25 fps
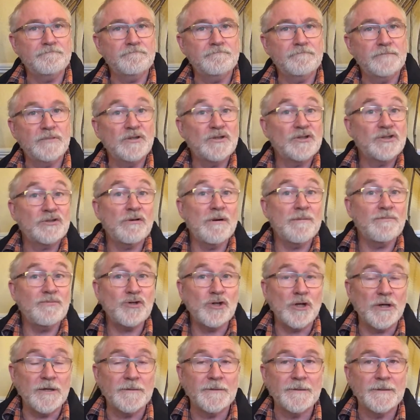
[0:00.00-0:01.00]
But
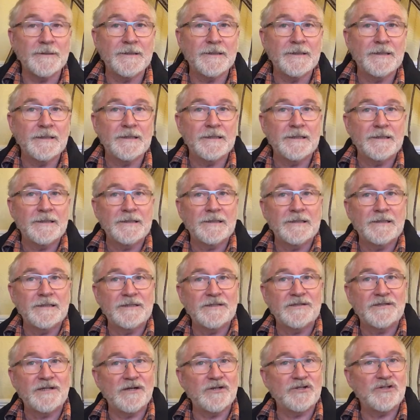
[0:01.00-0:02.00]
Scripture,
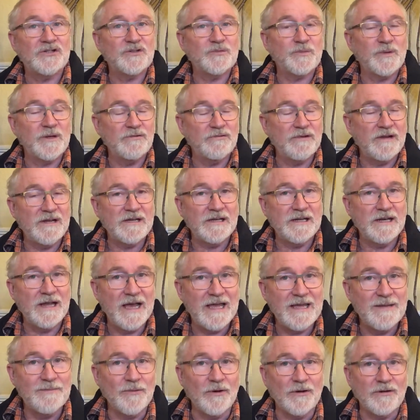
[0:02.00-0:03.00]
such as we read in
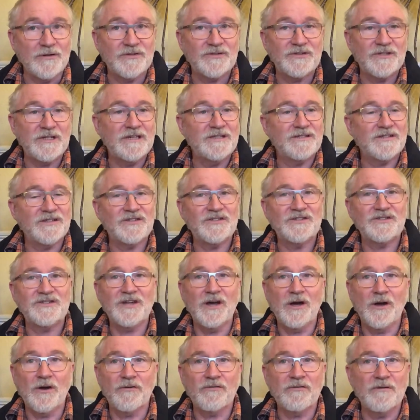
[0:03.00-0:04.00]
Amos, is a
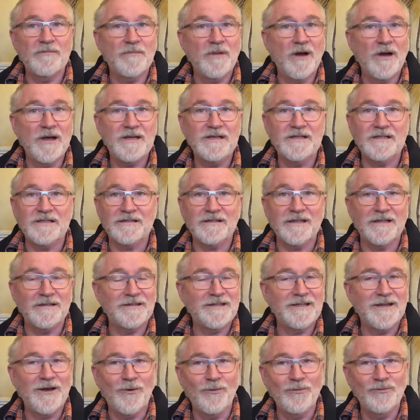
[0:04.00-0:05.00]
stark reminder that
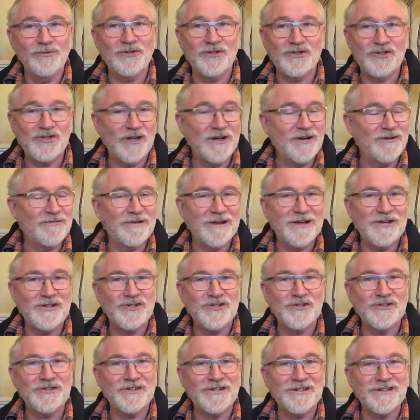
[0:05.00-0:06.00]
the older
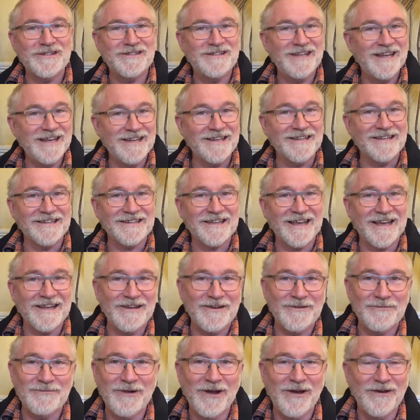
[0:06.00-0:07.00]
generation didn't get
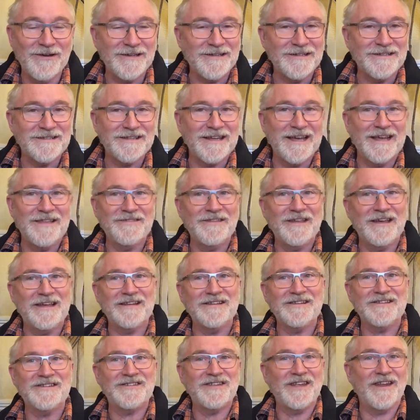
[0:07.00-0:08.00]
it right, and
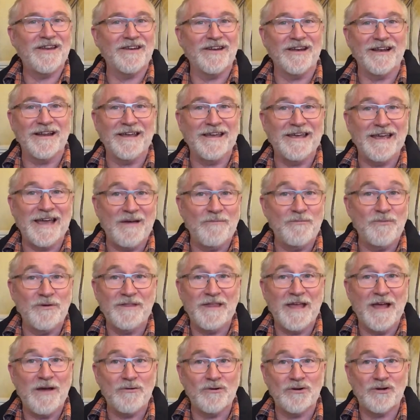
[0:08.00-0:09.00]
that suddenly, and
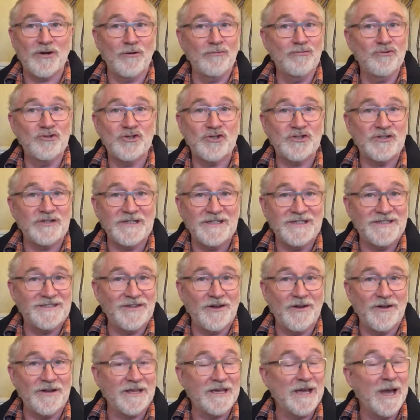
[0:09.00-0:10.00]
without consciously
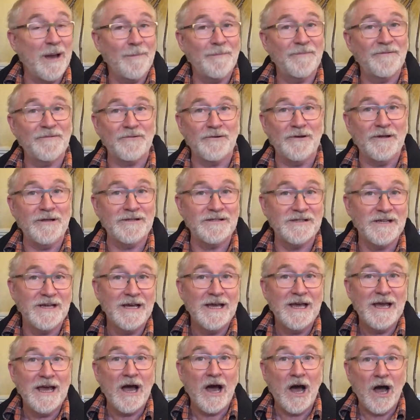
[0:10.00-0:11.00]
signing up for it,
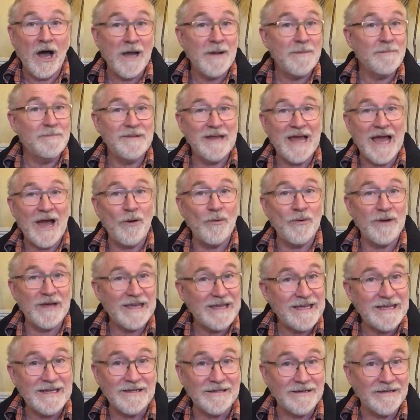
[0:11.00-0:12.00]
I'm now
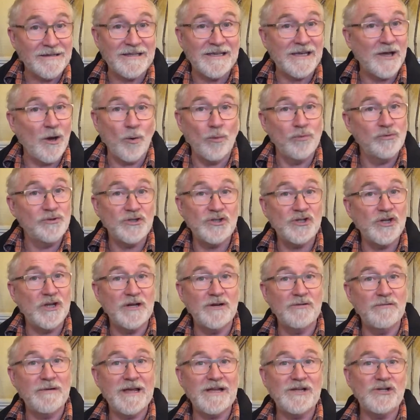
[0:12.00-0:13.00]
in the older
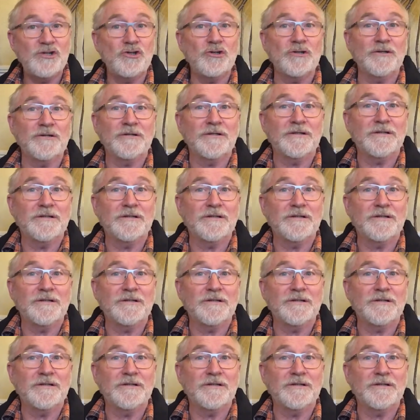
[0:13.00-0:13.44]
generation.